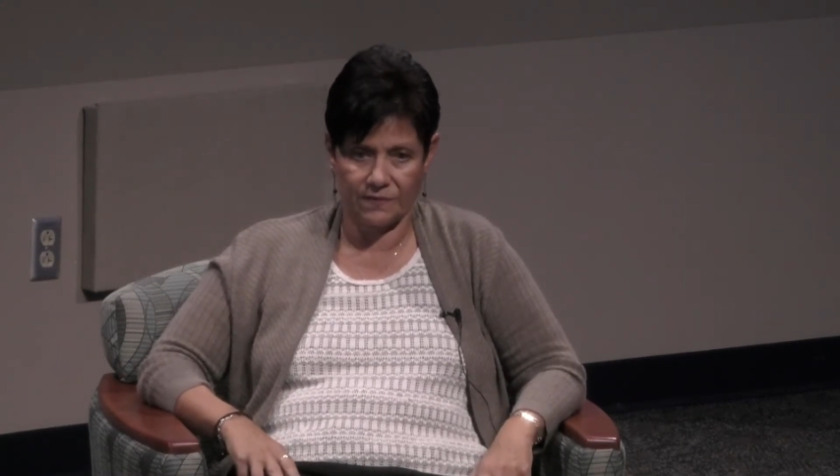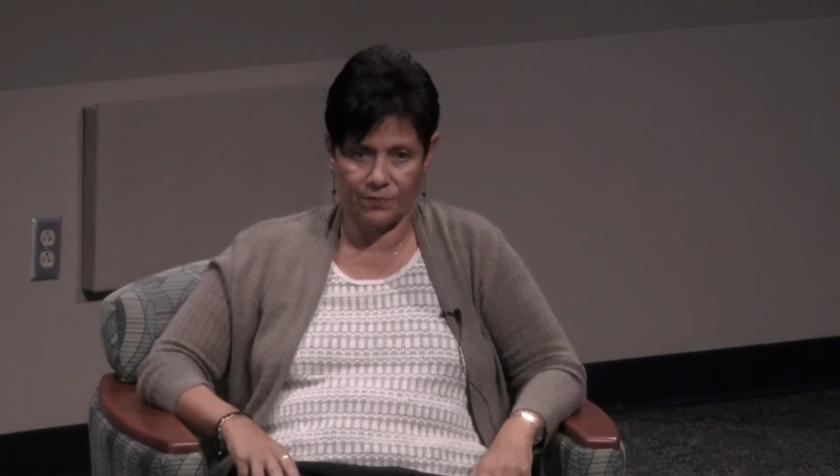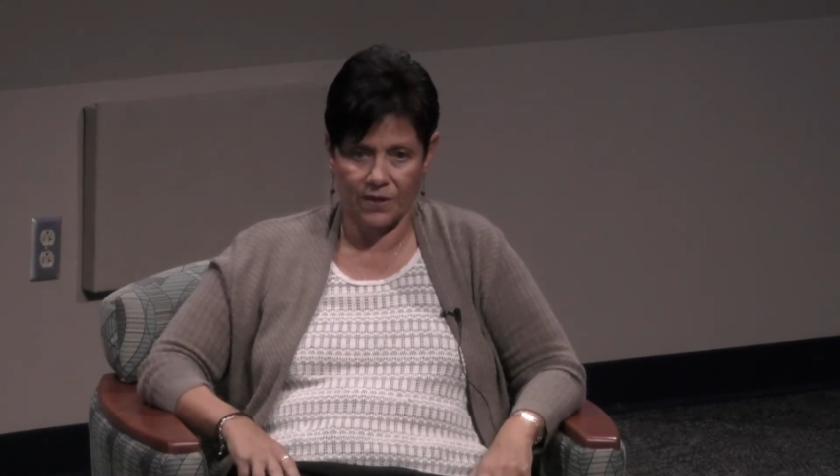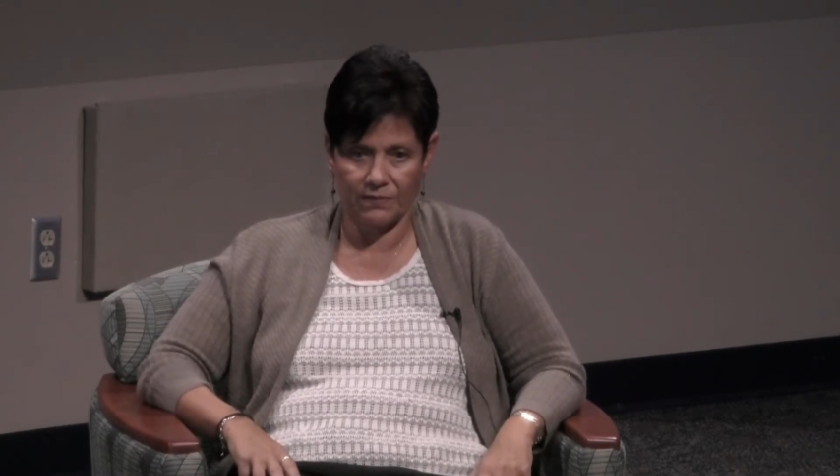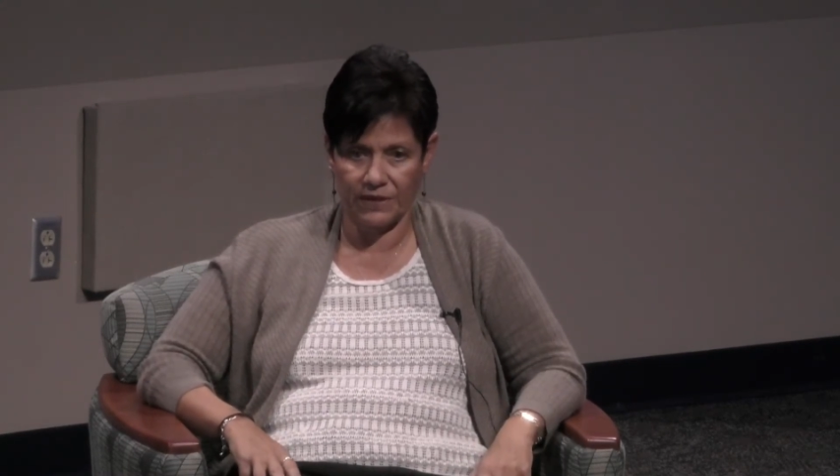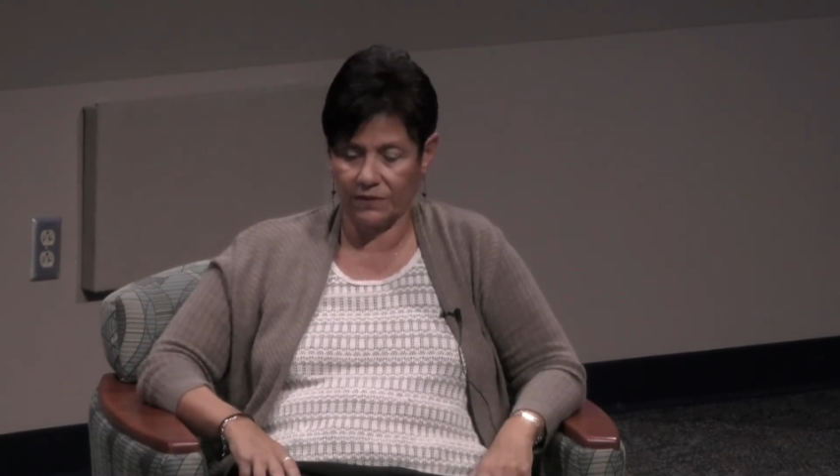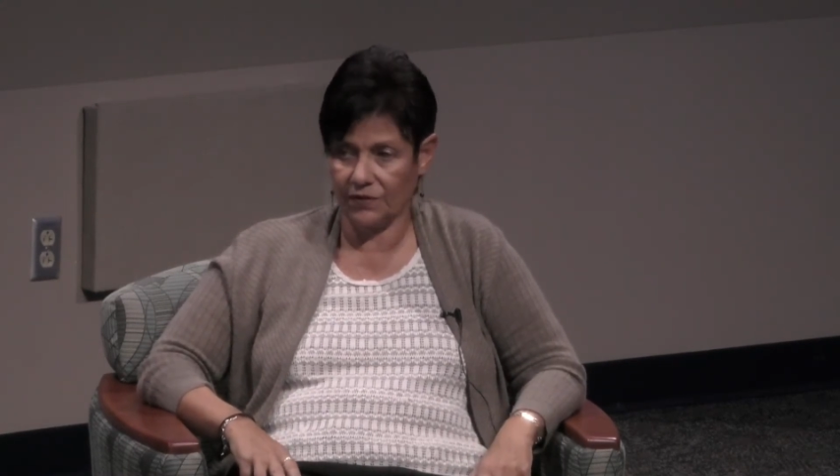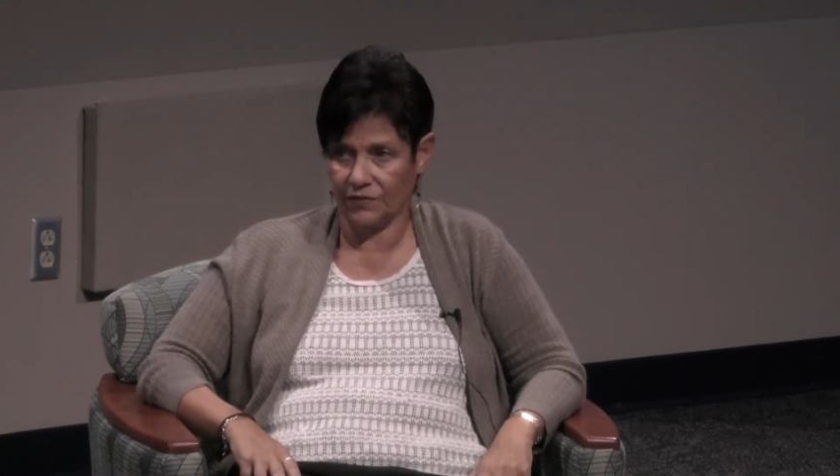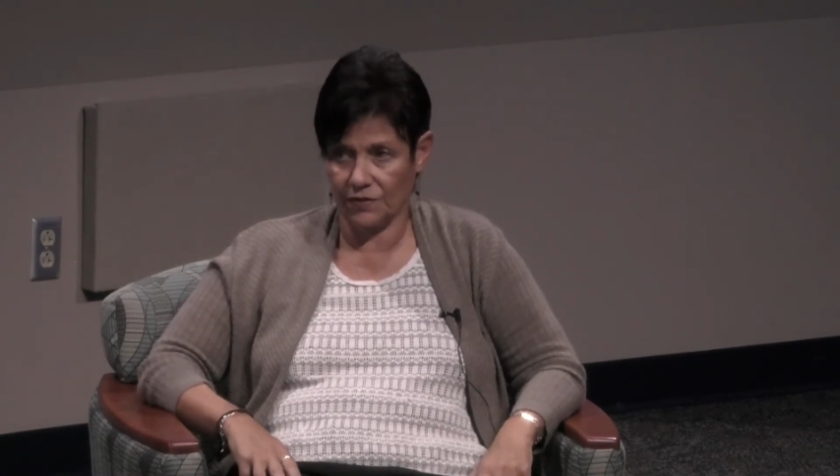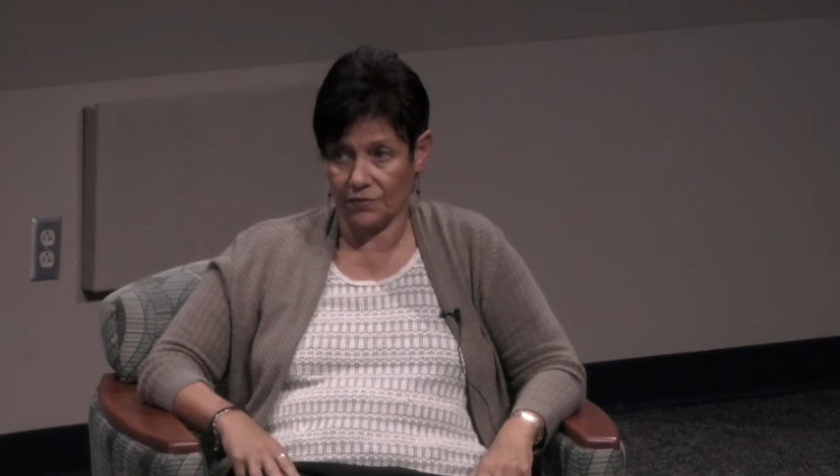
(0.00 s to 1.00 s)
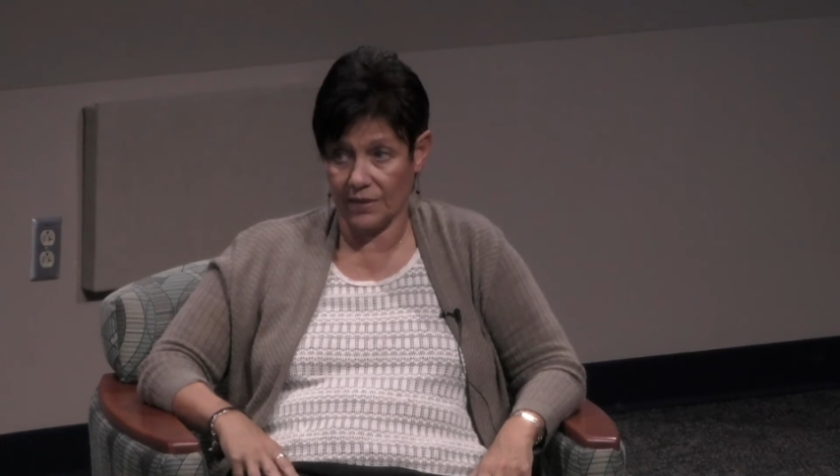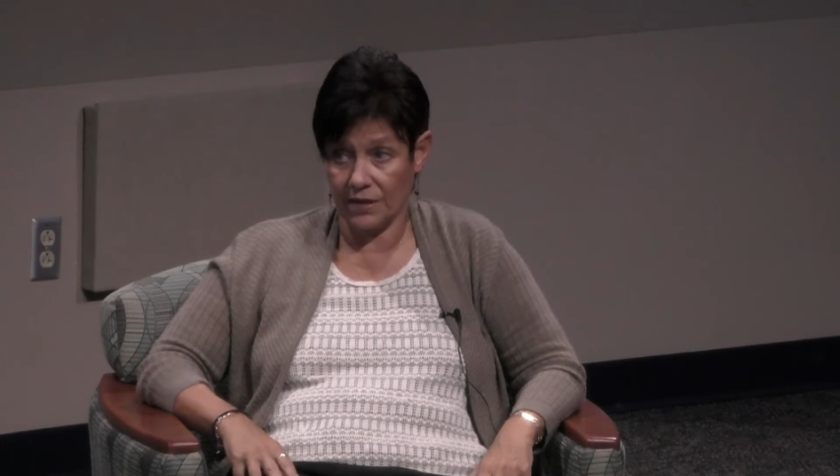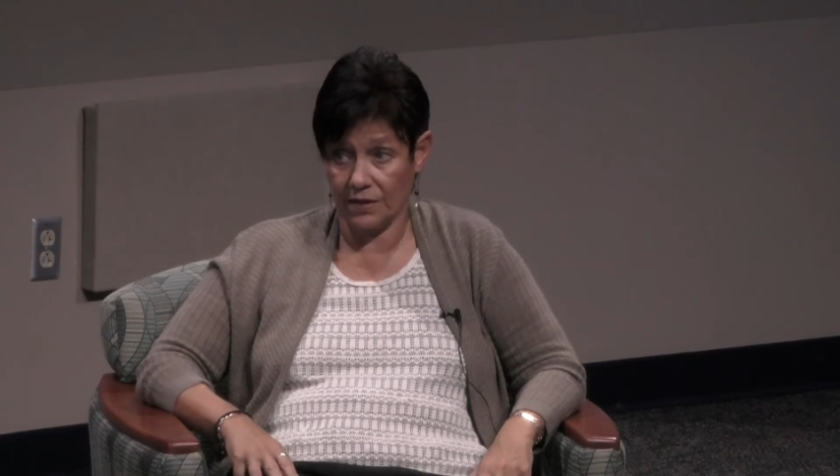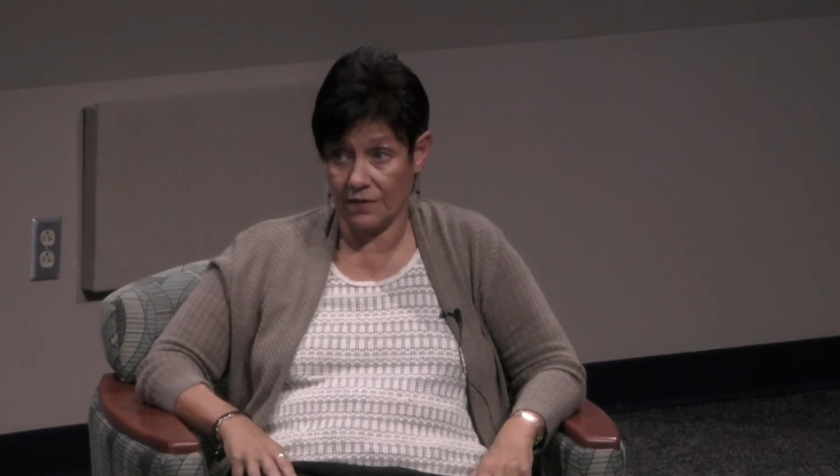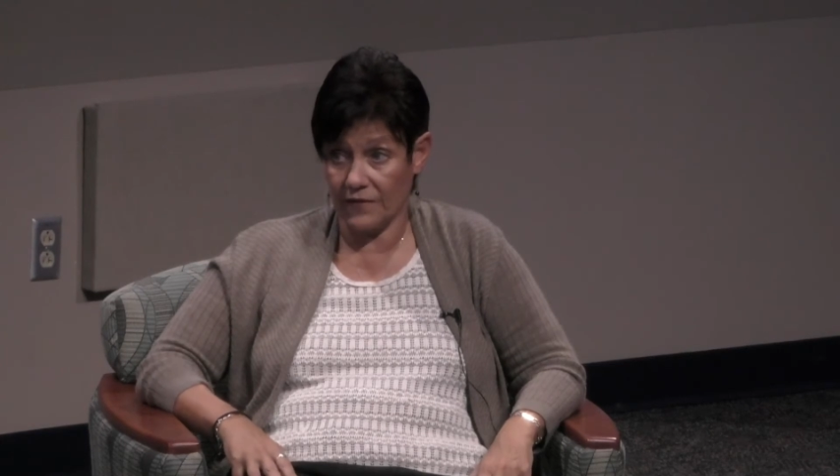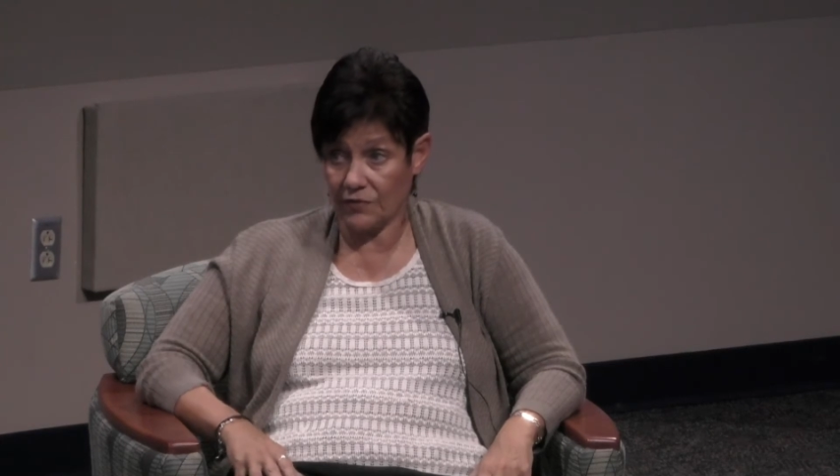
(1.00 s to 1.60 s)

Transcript: probably close to 300